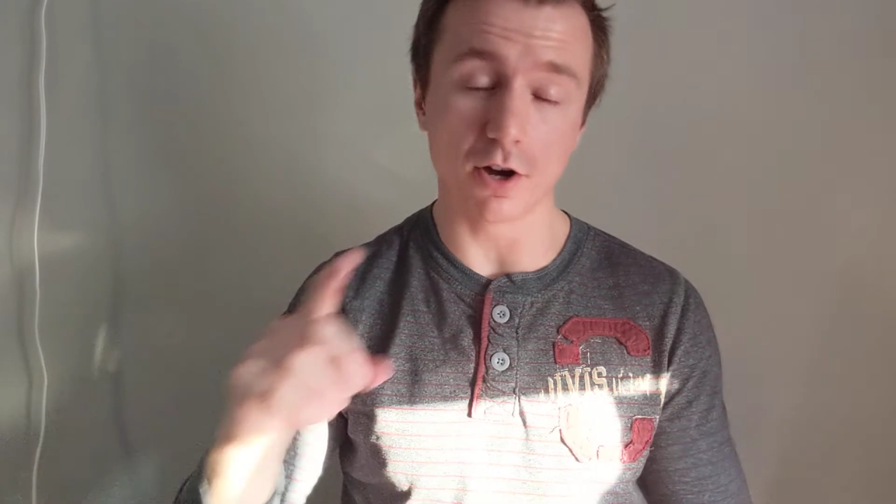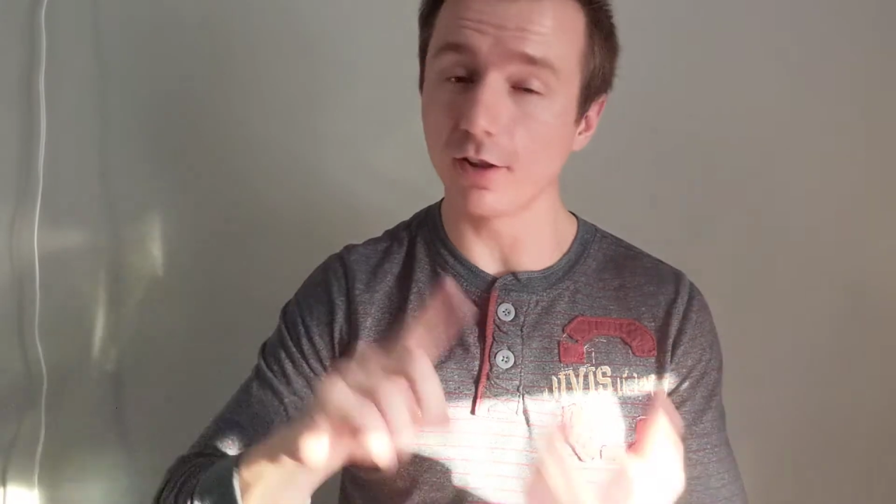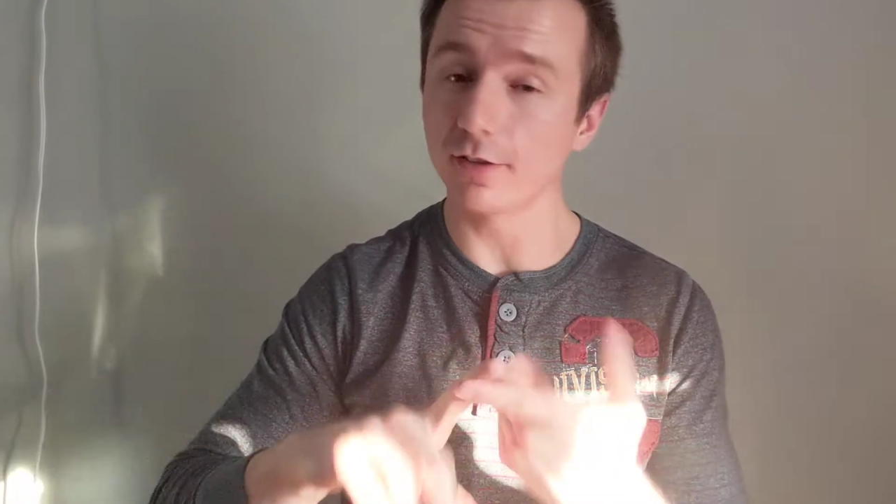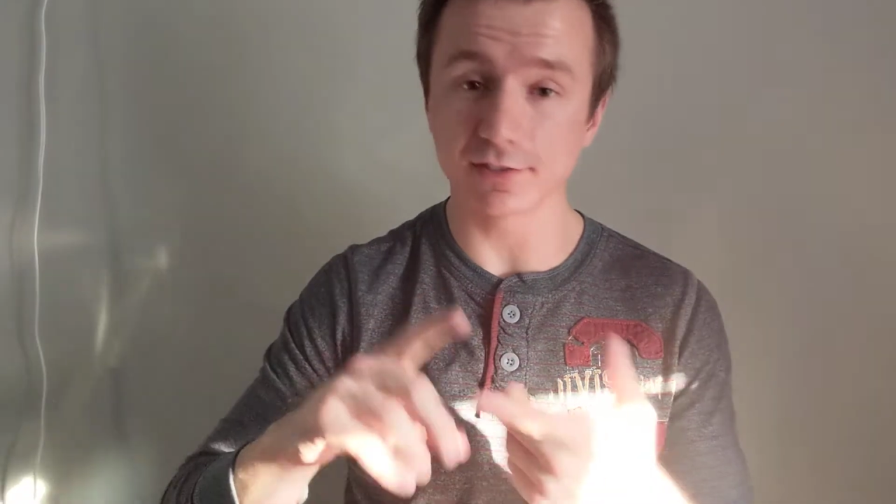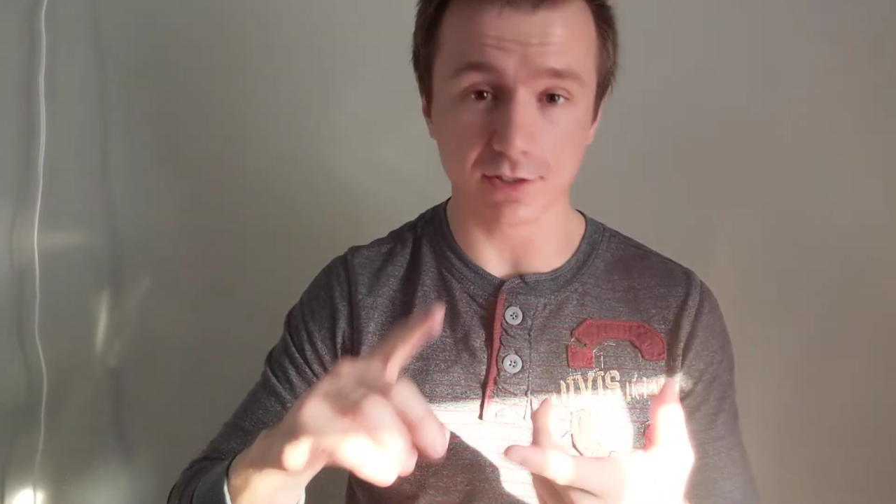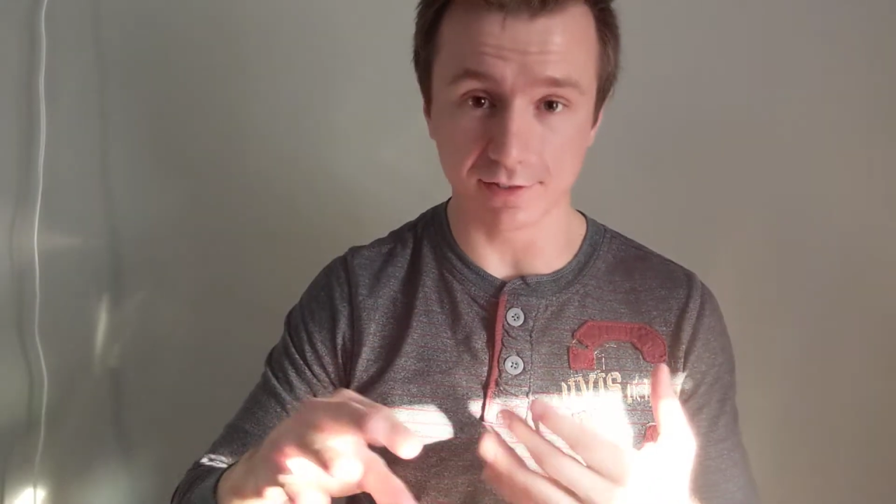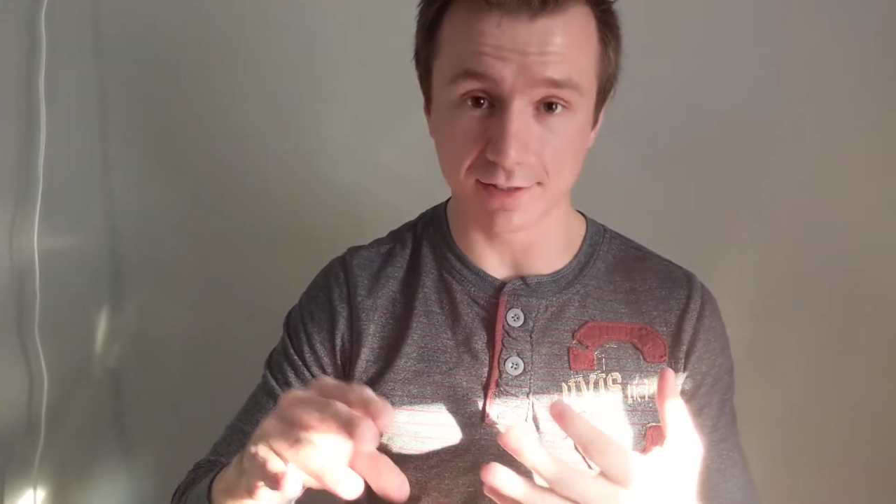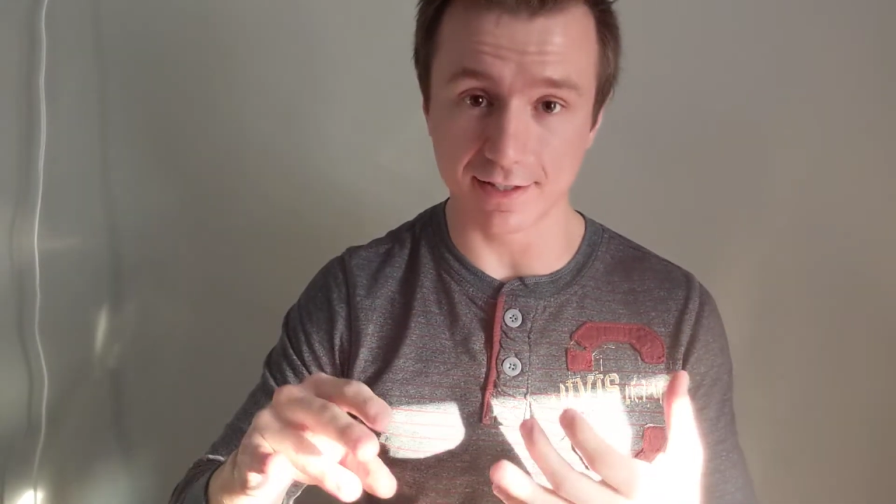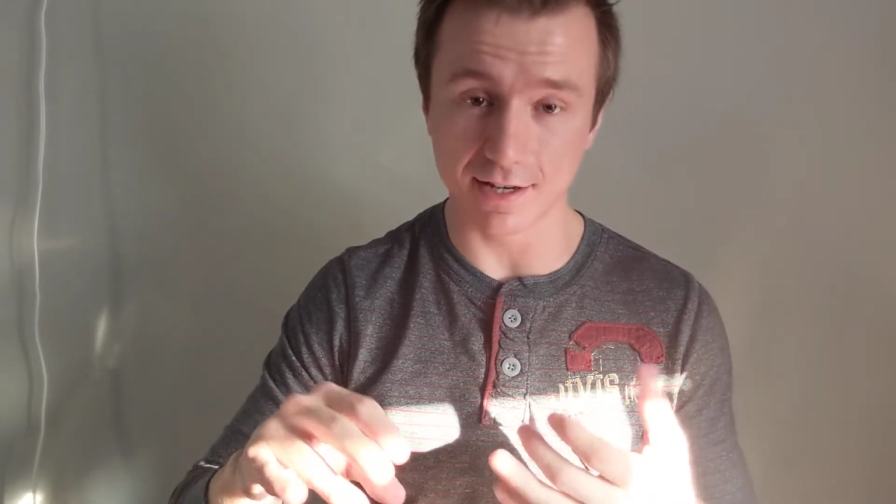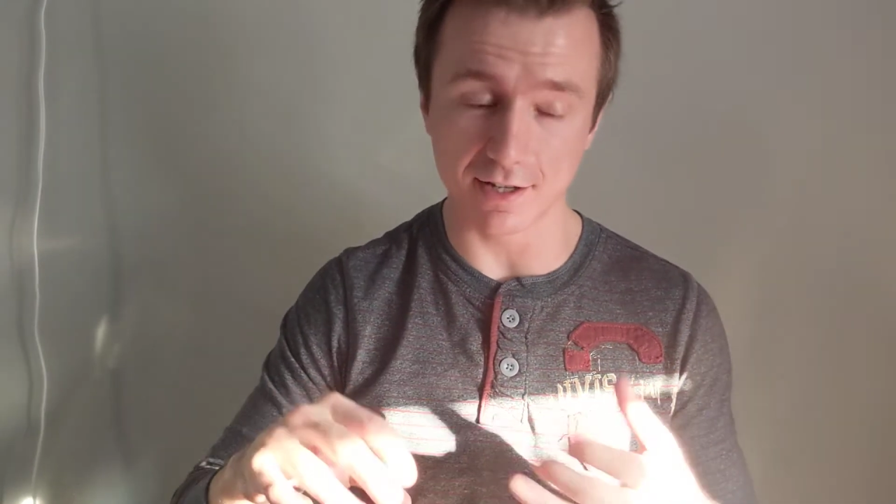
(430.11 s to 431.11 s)
all those little
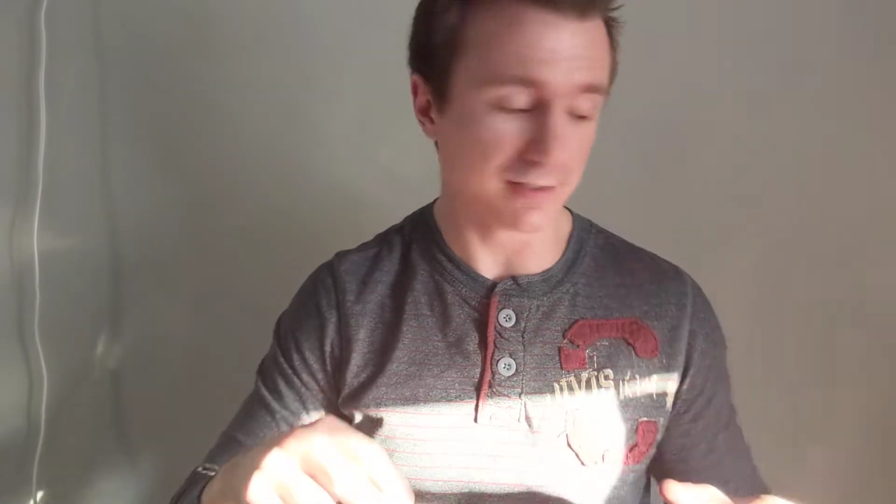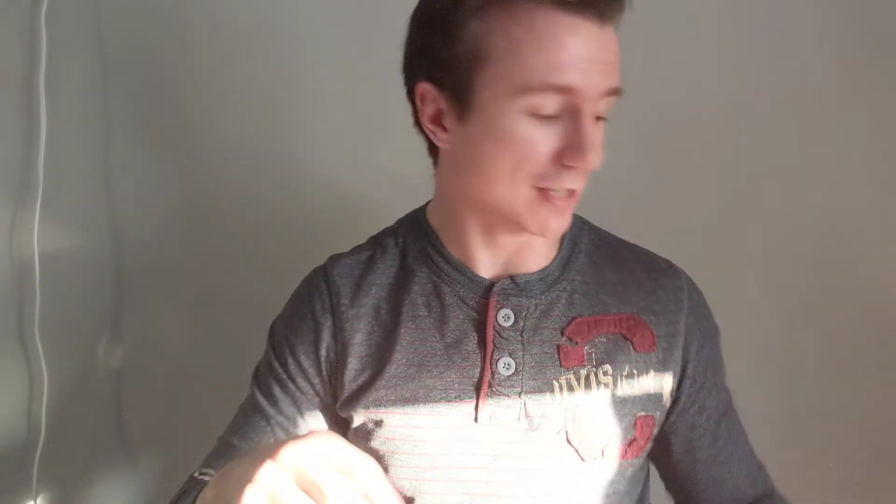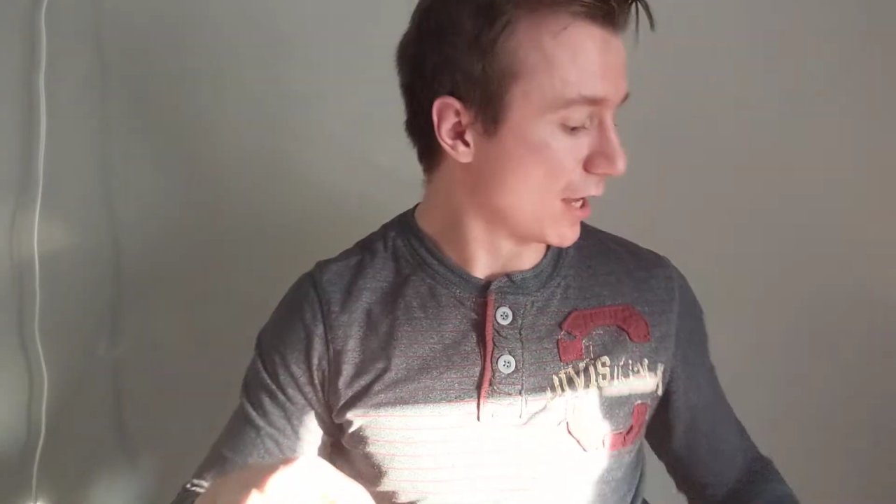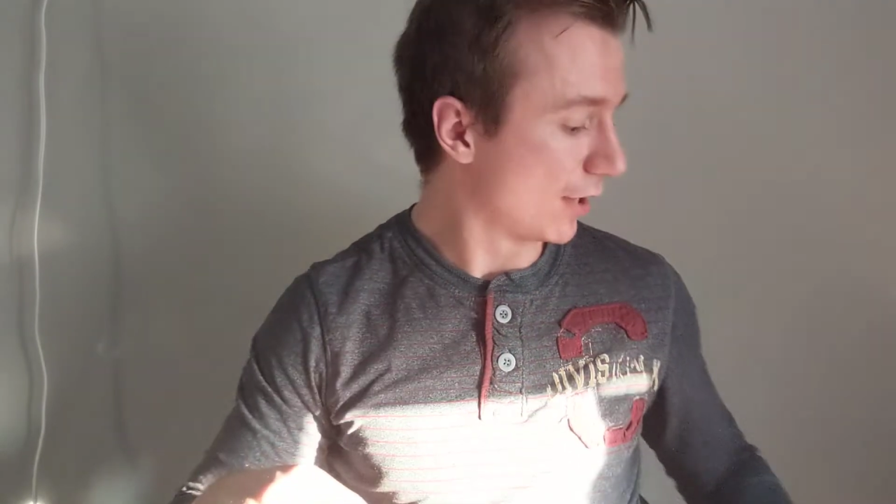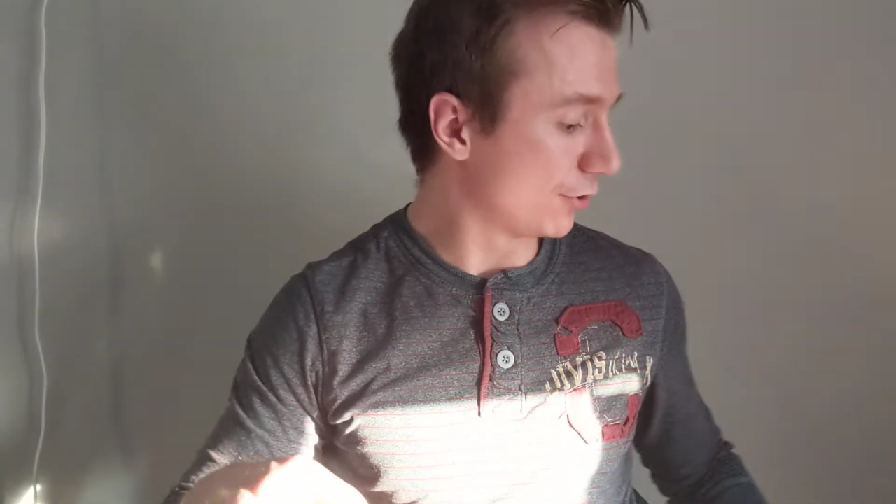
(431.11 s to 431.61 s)
details,